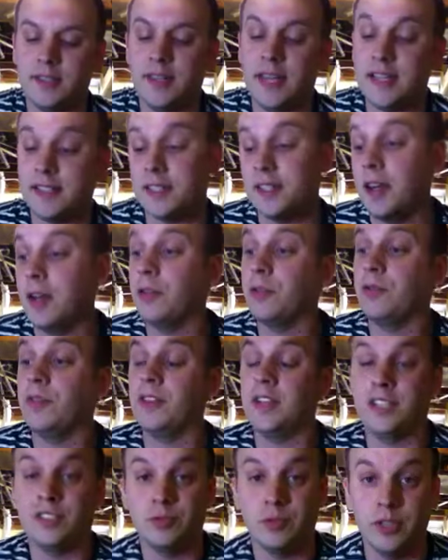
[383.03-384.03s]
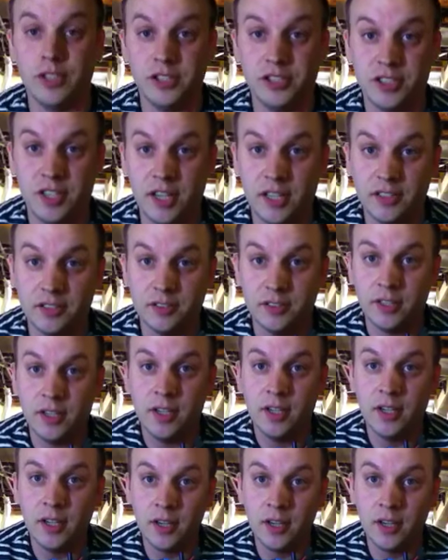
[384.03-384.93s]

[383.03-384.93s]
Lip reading: That's another thing that's really changed